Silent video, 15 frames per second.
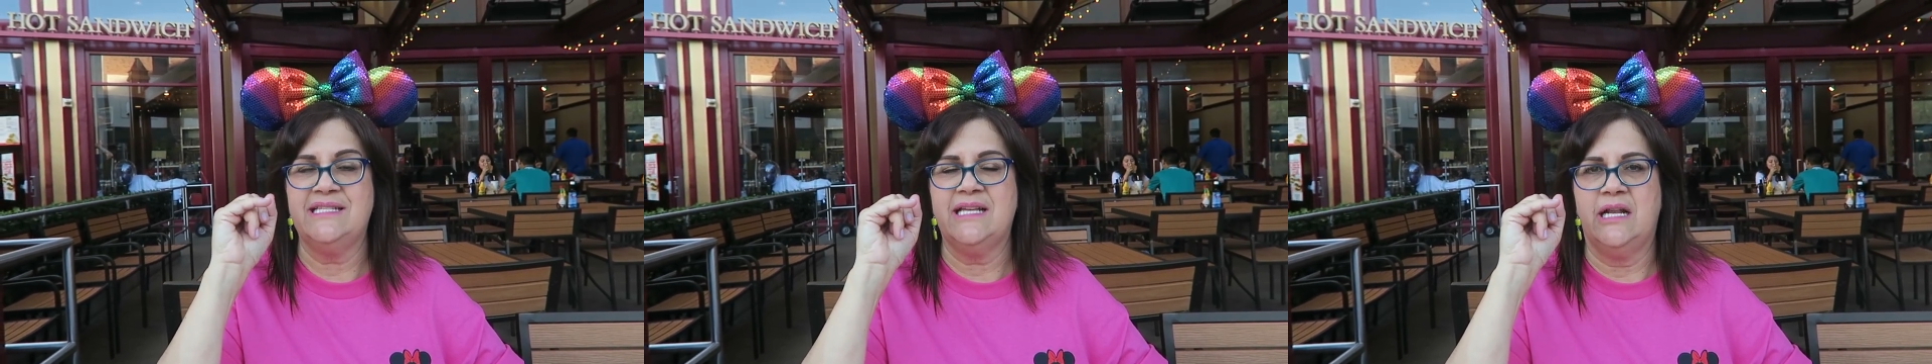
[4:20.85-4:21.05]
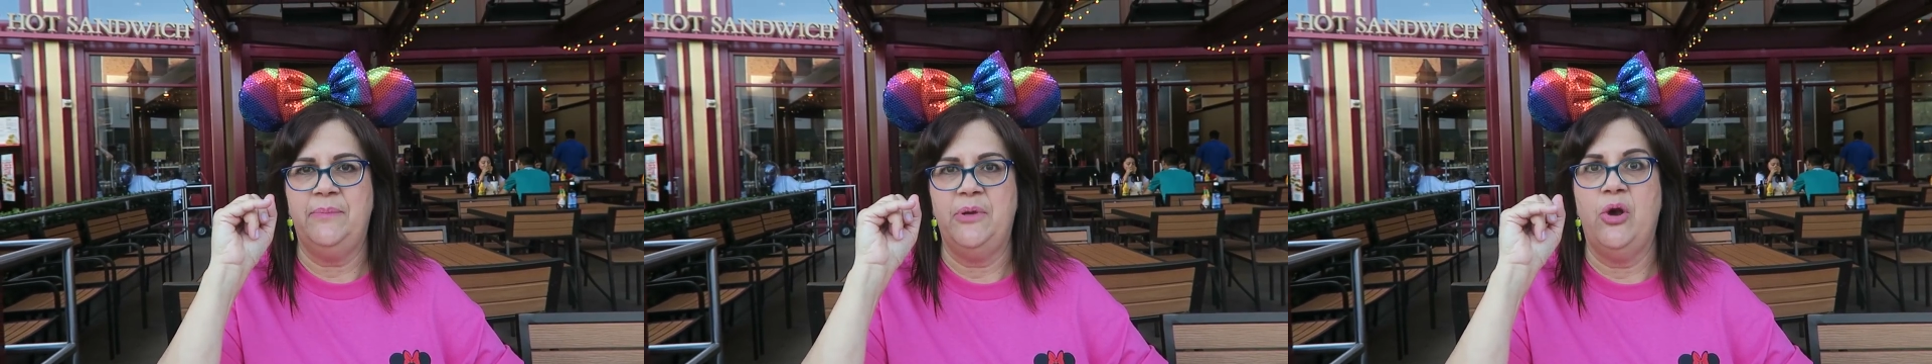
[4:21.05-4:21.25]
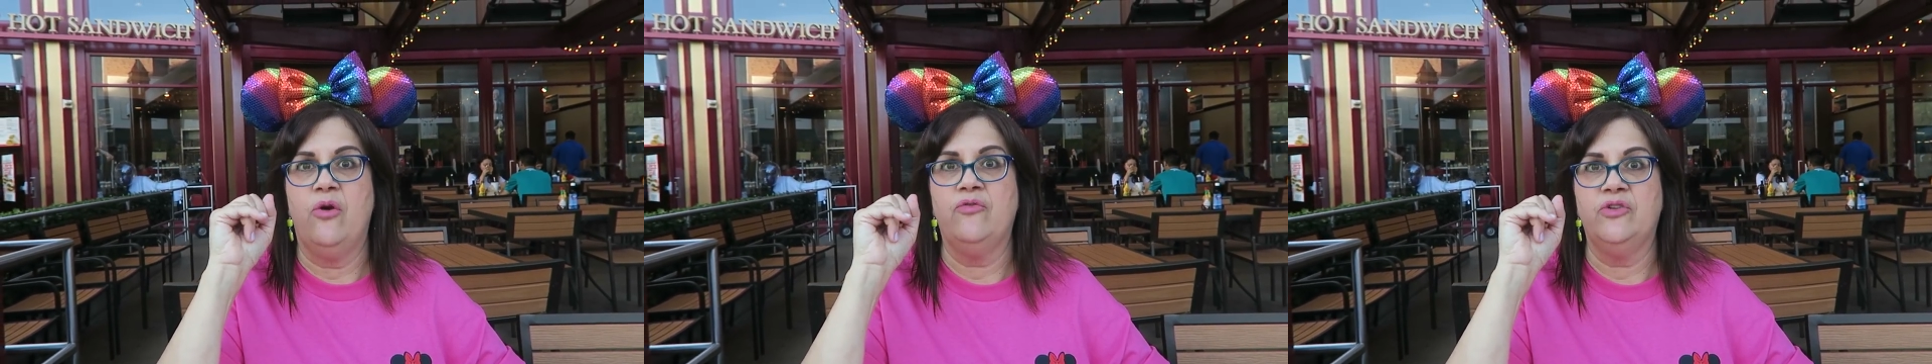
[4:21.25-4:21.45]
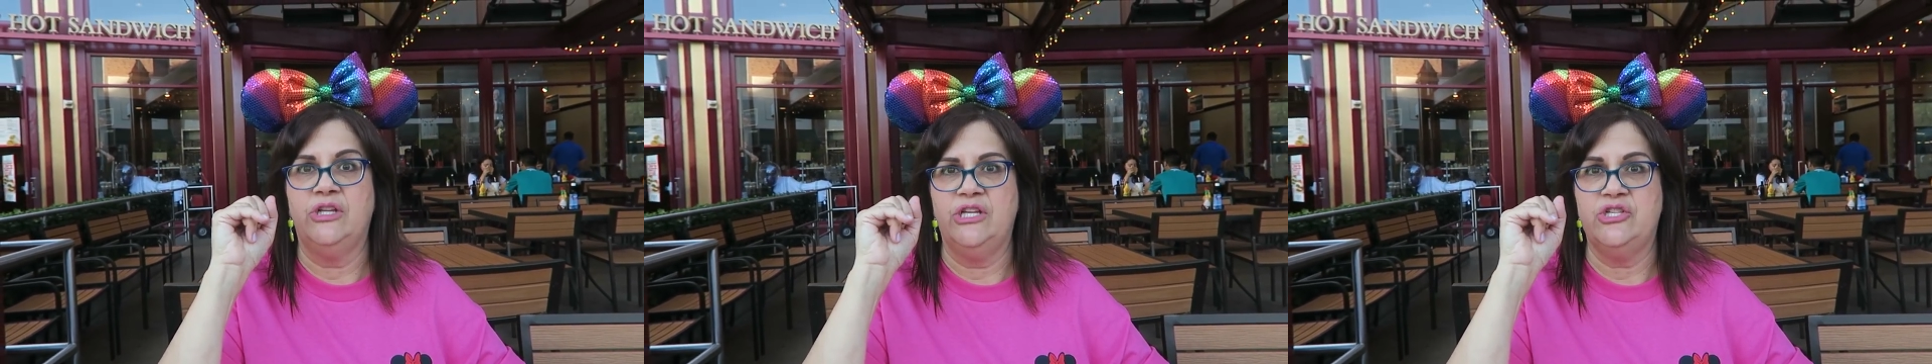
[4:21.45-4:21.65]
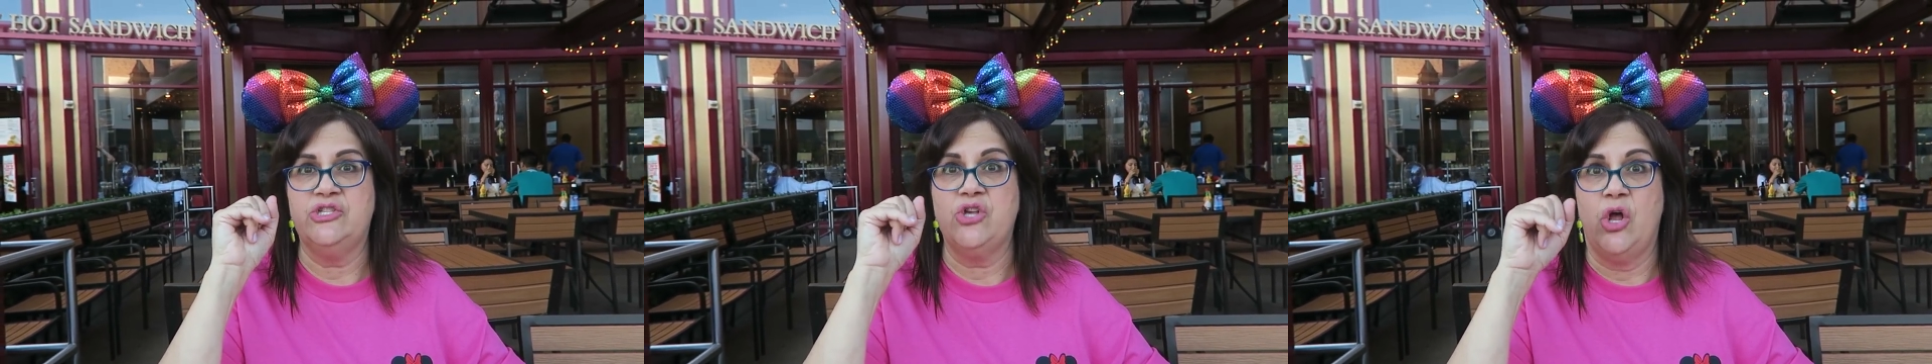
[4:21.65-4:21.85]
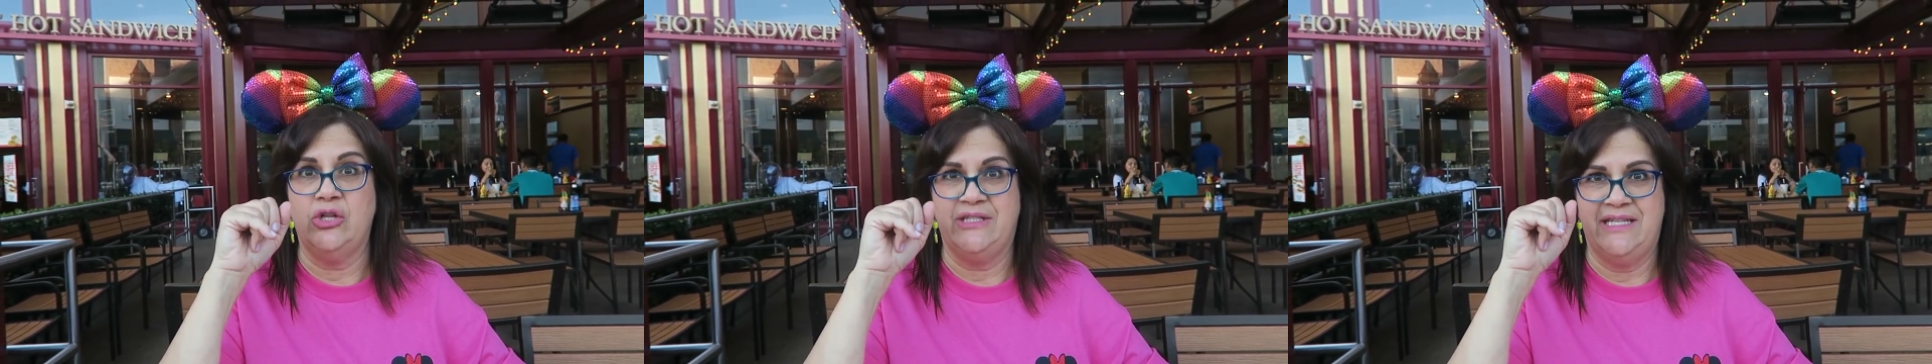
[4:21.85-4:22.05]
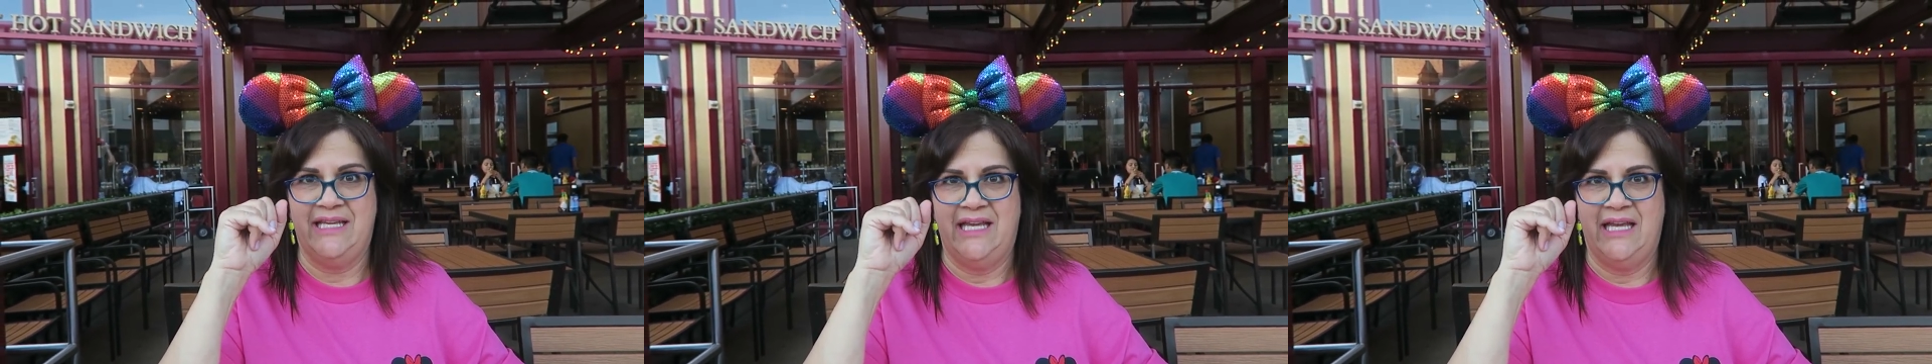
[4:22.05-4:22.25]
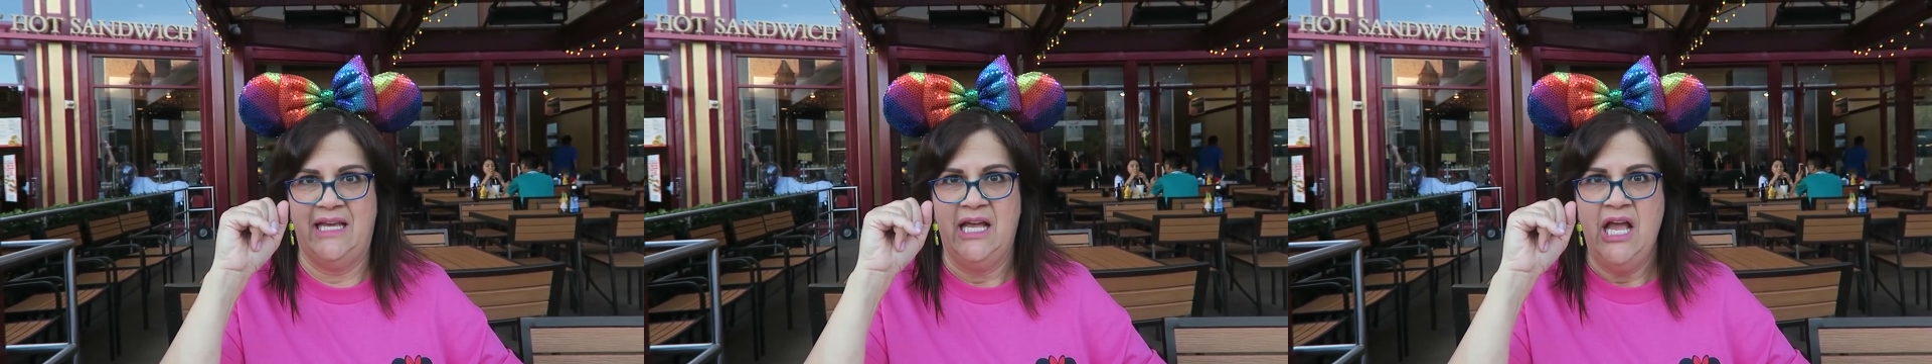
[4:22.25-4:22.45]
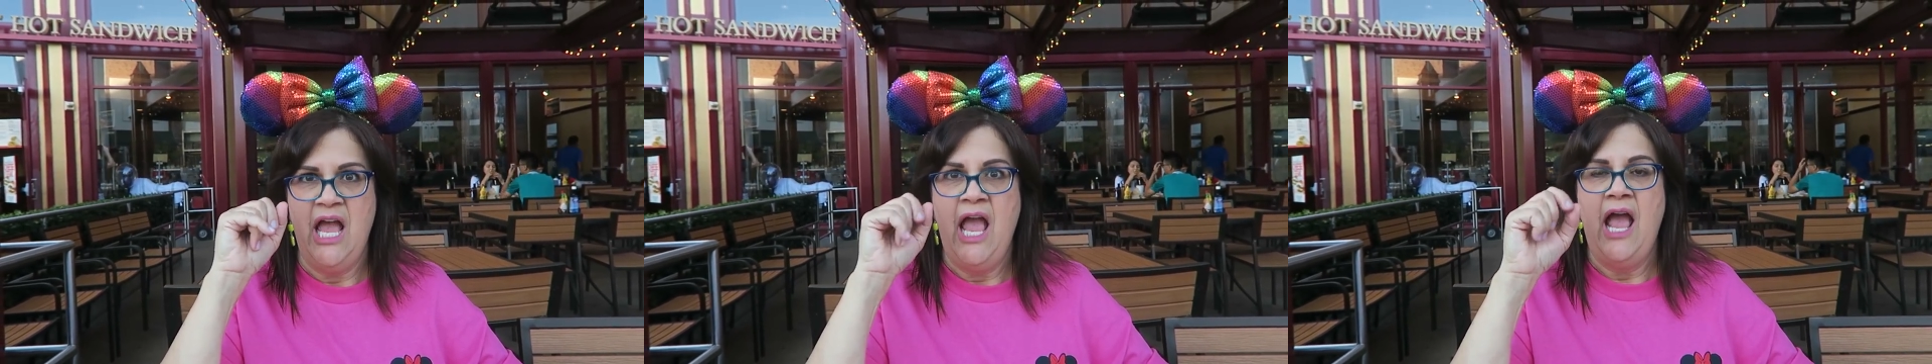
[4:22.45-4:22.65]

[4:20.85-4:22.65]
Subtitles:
it's going to be overly salty.